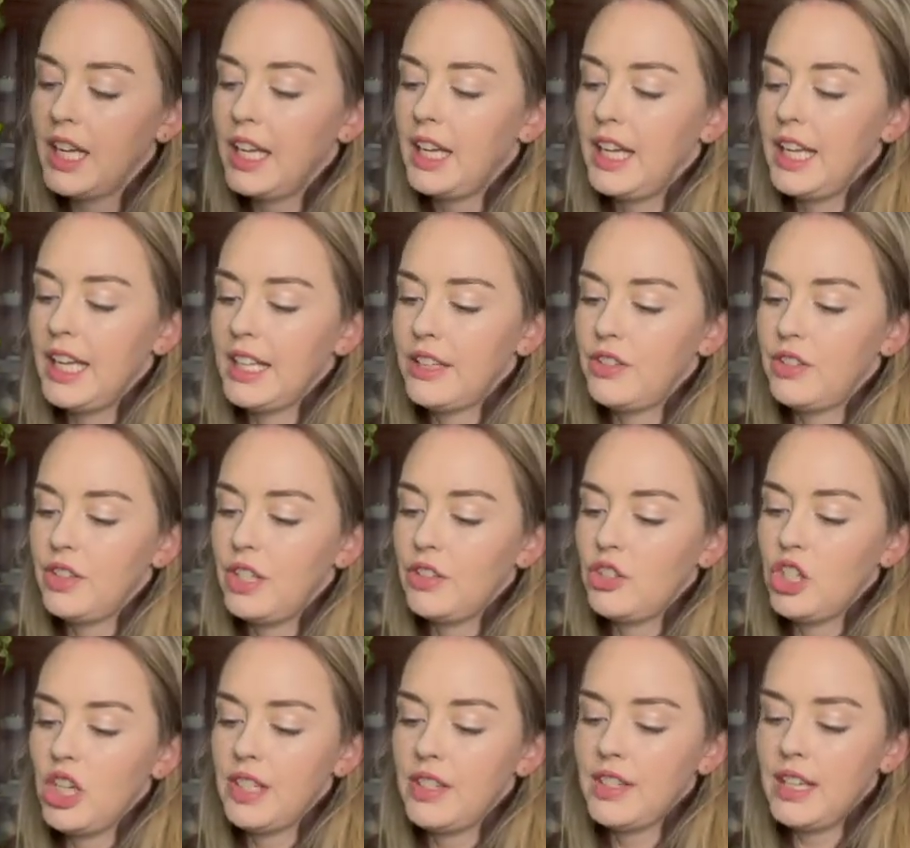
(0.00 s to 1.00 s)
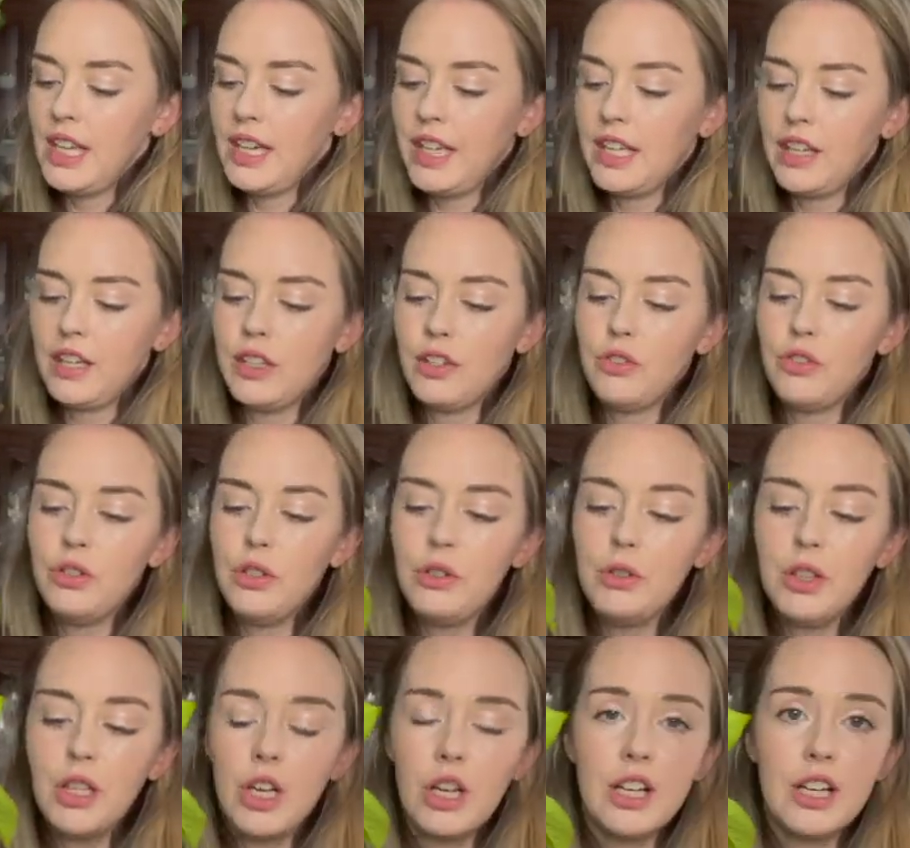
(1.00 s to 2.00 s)
It's just getting too
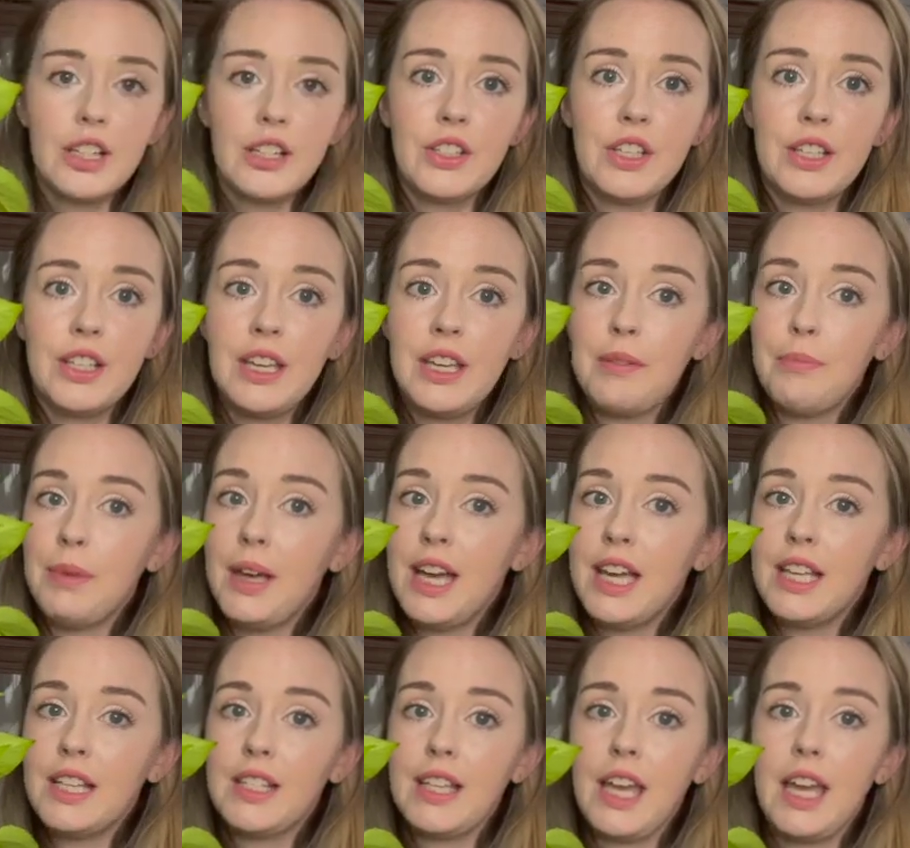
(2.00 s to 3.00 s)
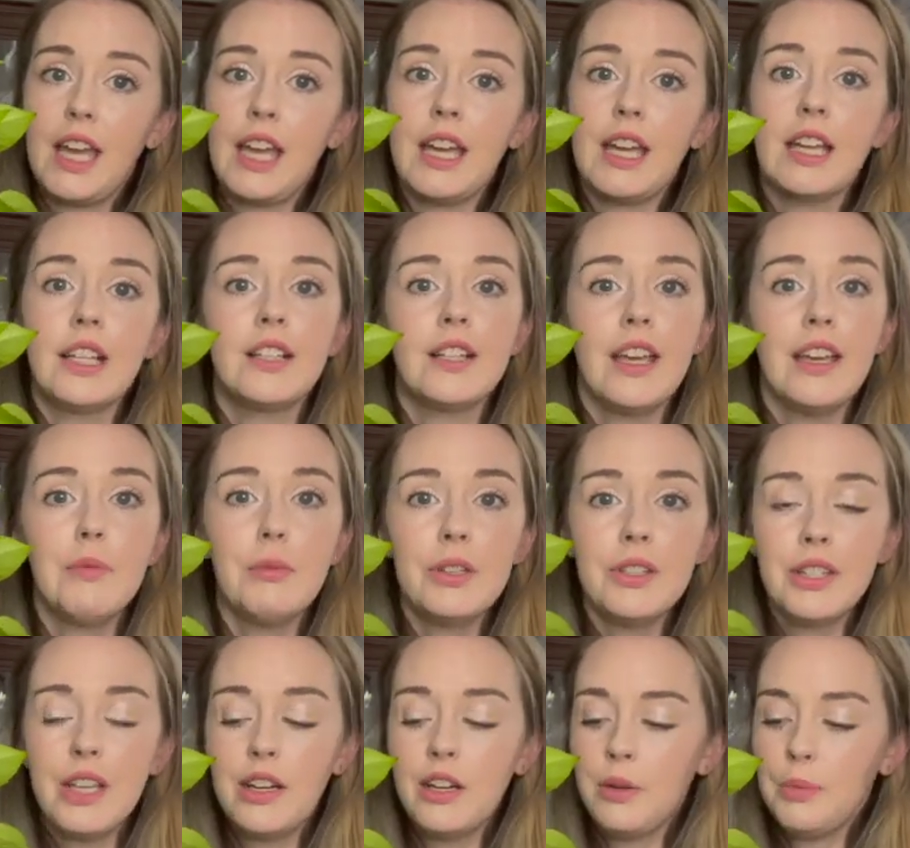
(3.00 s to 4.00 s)
long to keep as a table
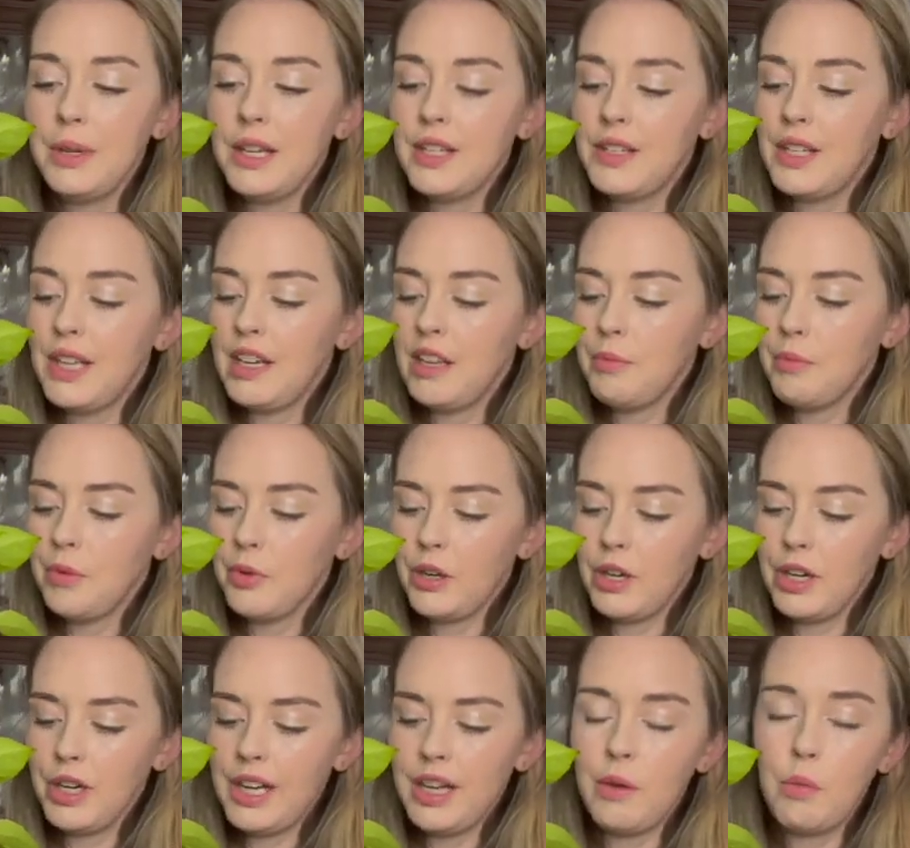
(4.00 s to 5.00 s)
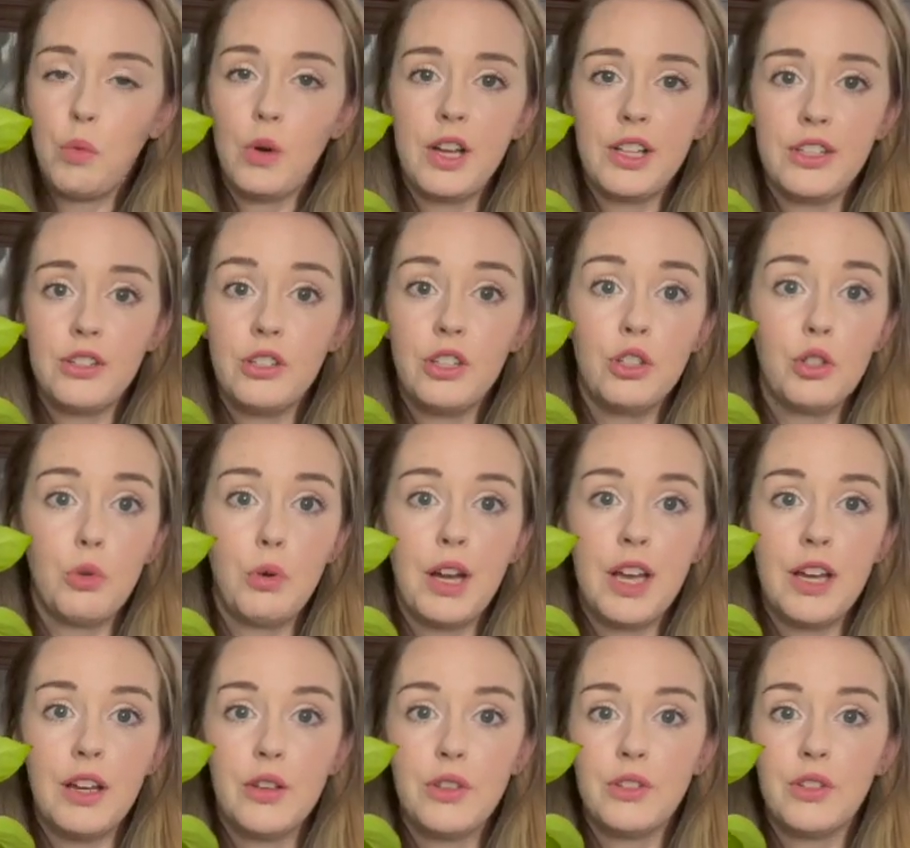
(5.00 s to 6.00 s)
centerpiece anymore. It wants to
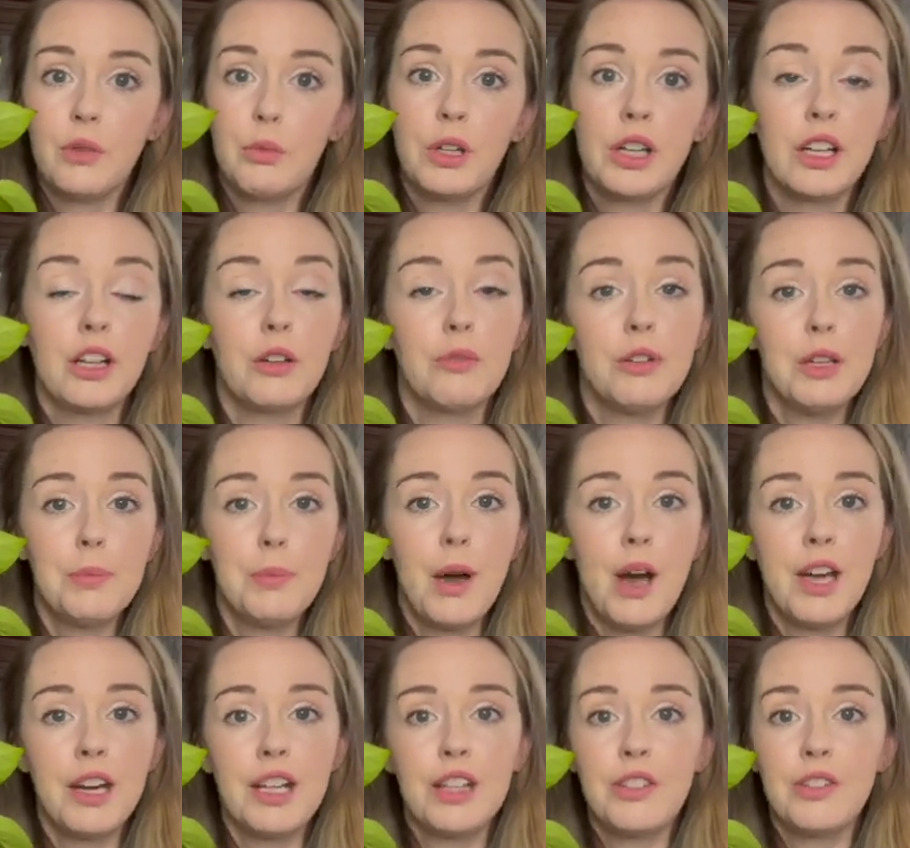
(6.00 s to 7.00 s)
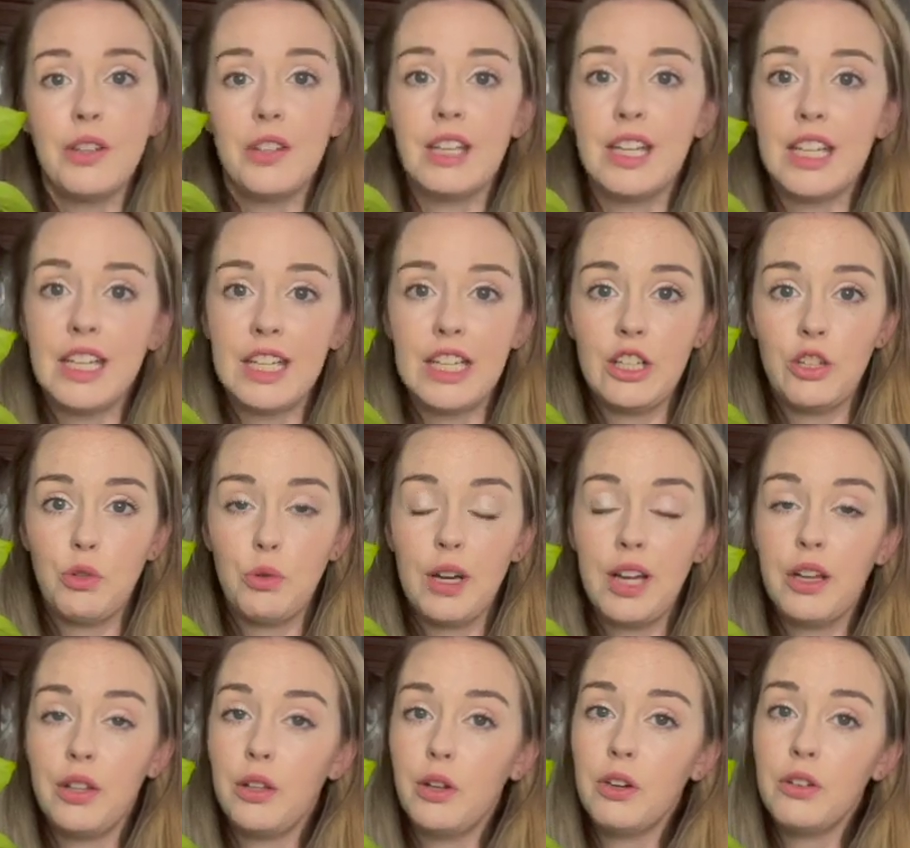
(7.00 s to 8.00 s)
trail, so we're going to repot it so that it can
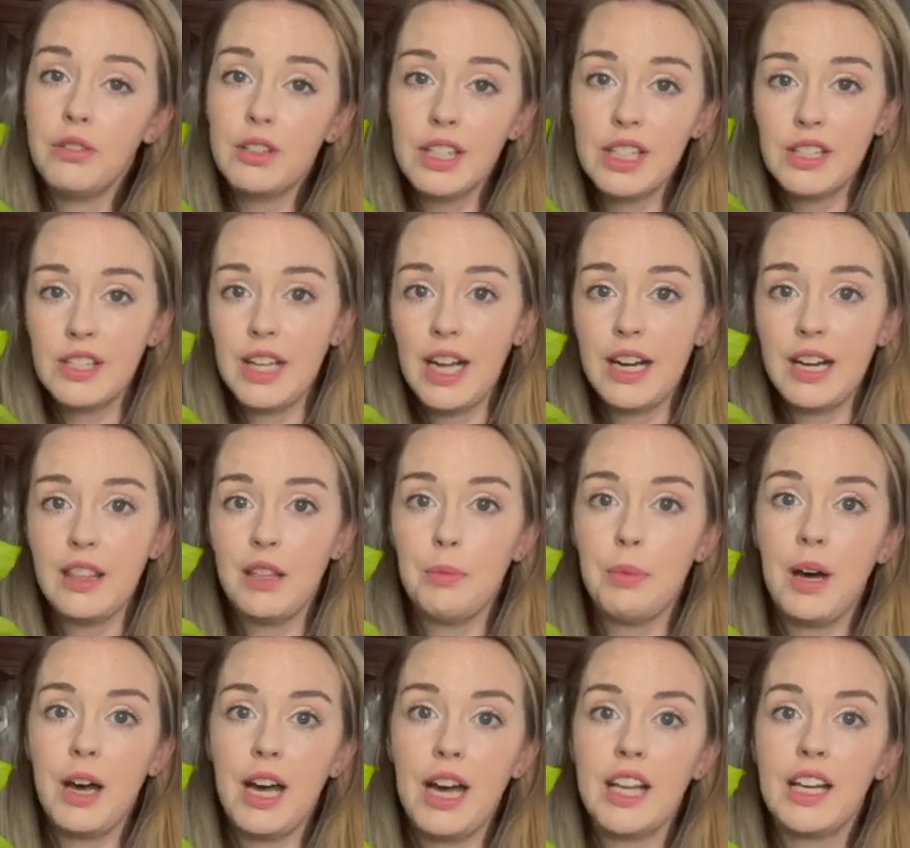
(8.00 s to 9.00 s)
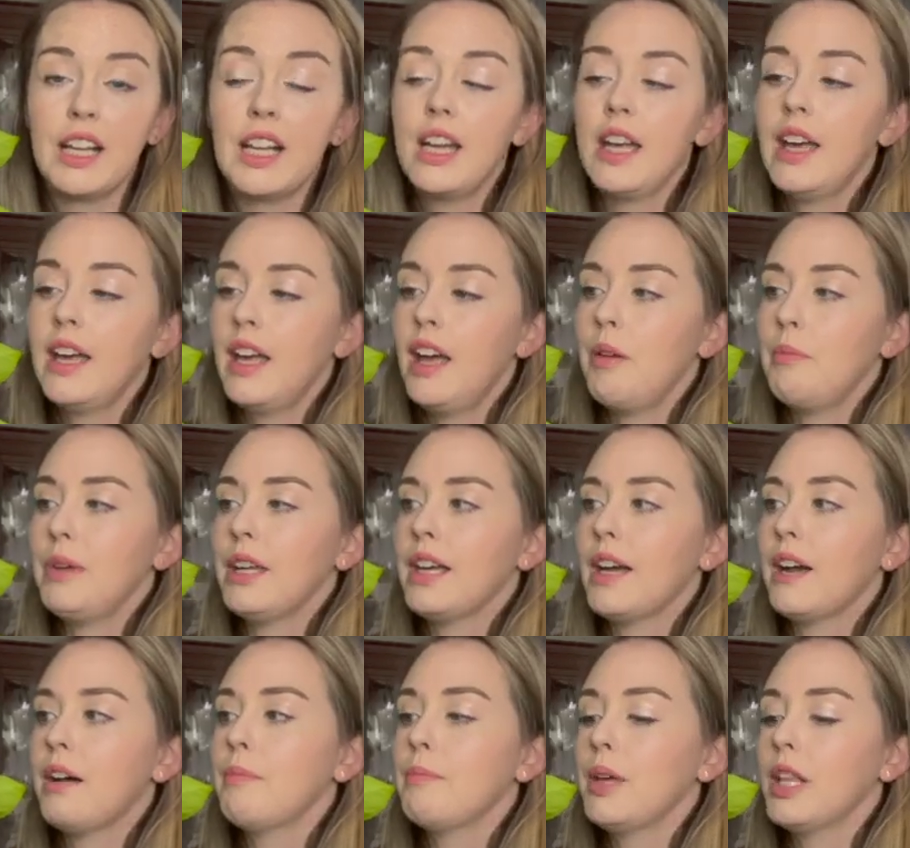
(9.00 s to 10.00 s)
trail over the side of the pot and
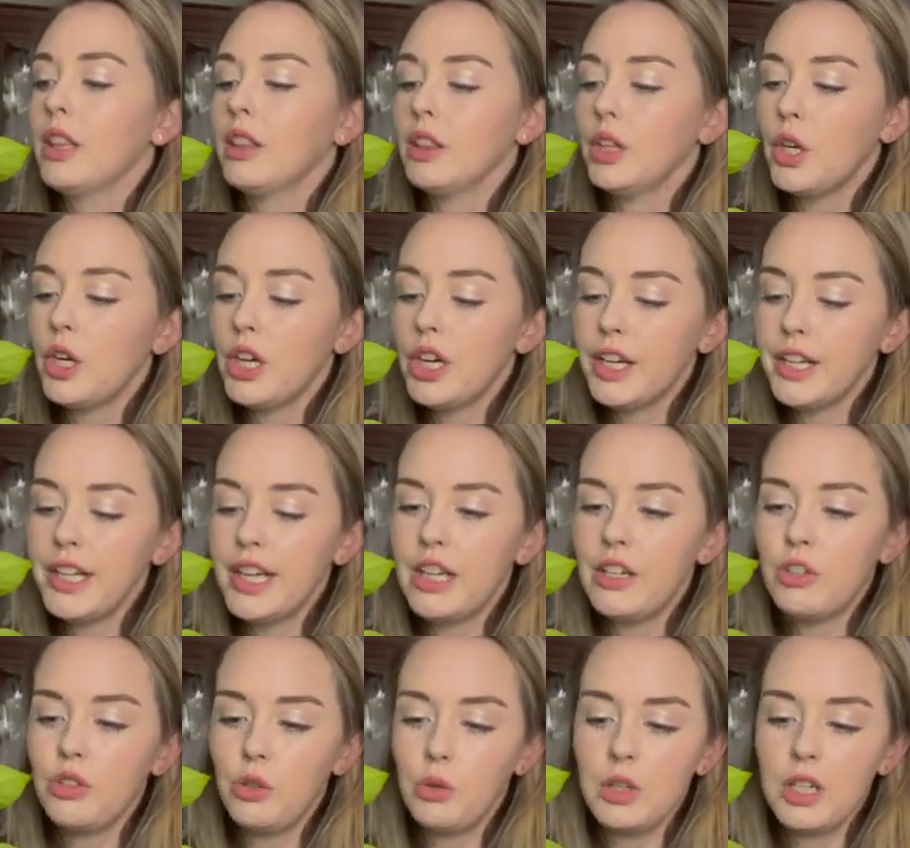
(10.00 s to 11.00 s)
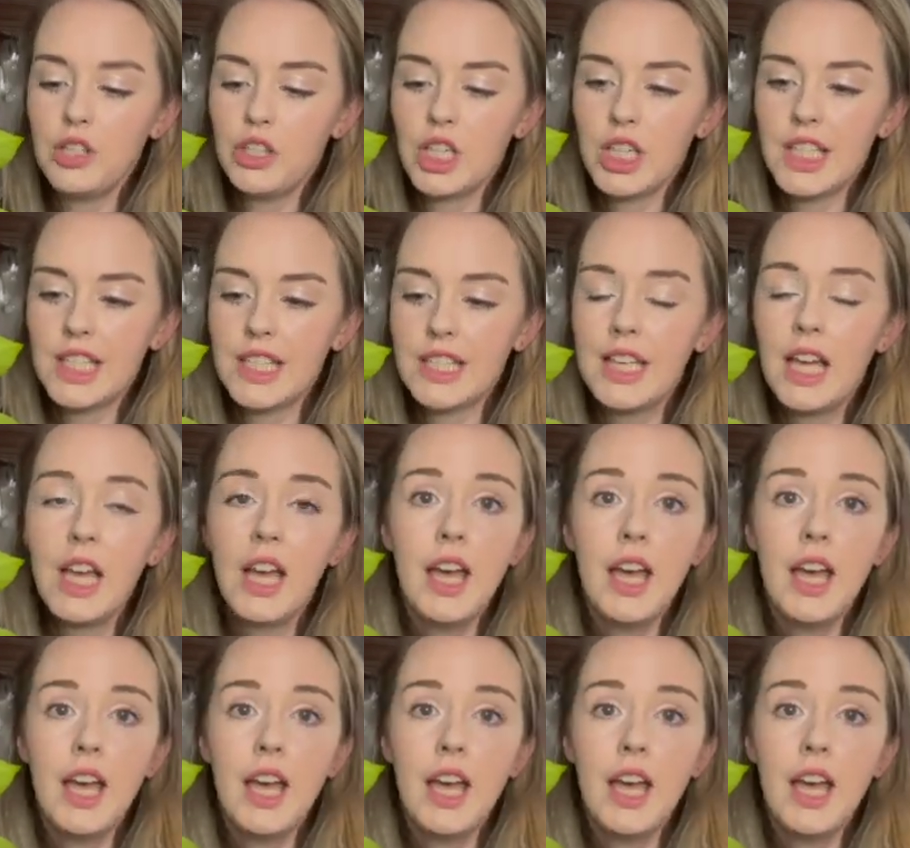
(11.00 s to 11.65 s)
become long and gorgeous.